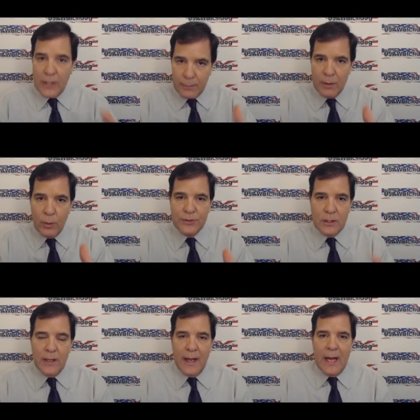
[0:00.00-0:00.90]
Tell me what's
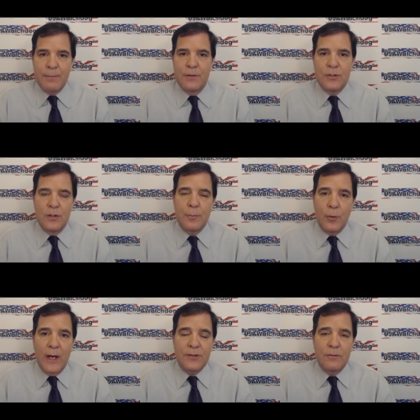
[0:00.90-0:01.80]
going to happen to the
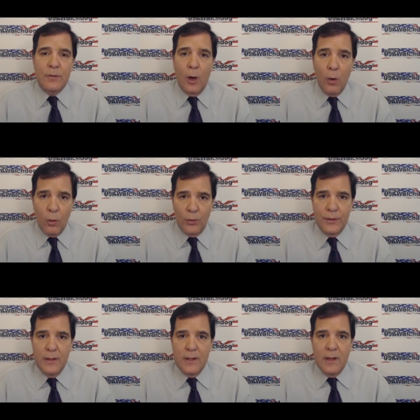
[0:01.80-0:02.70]
price of gold.
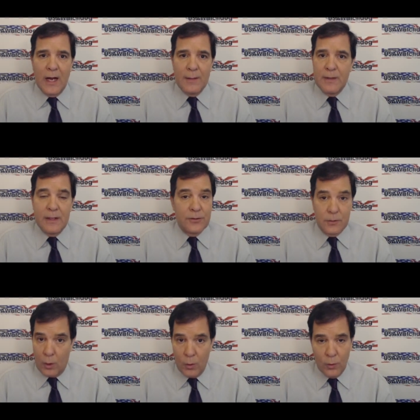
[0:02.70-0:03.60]
I mean, is
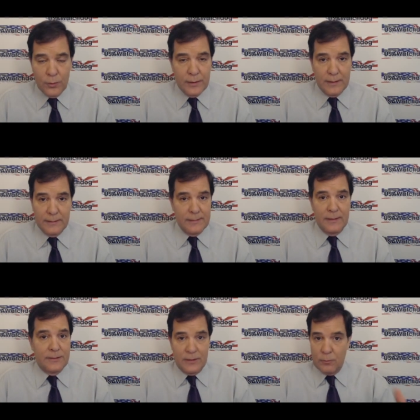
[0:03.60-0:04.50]
gold
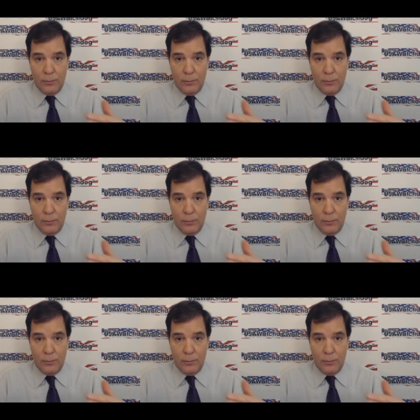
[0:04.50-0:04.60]
is it